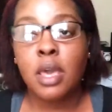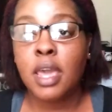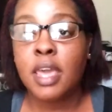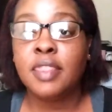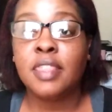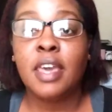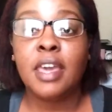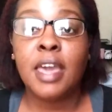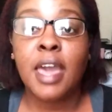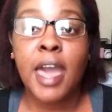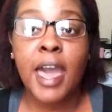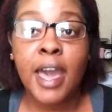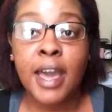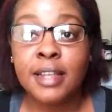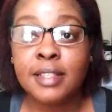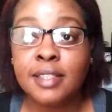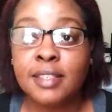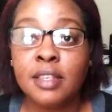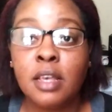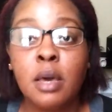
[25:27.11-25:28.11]
And they
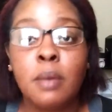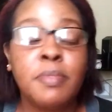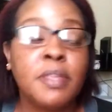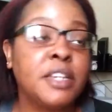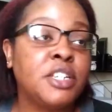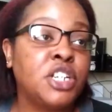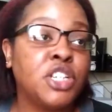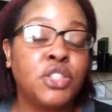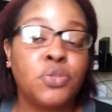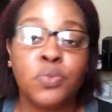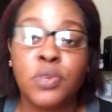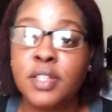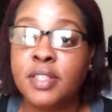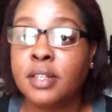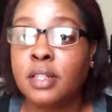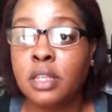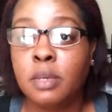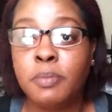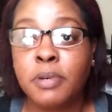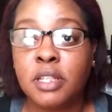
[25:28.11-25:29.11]
had some. They just
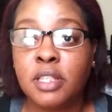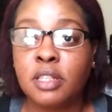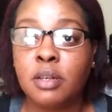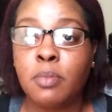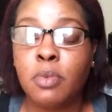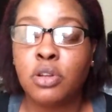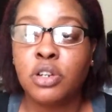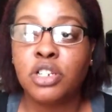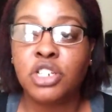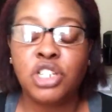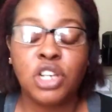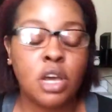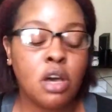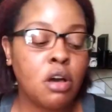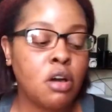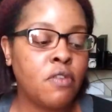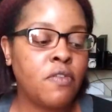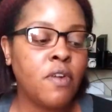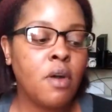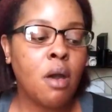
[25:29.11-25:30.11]
recently put some on the
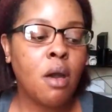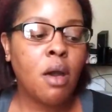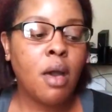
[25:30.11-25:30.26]
shelf.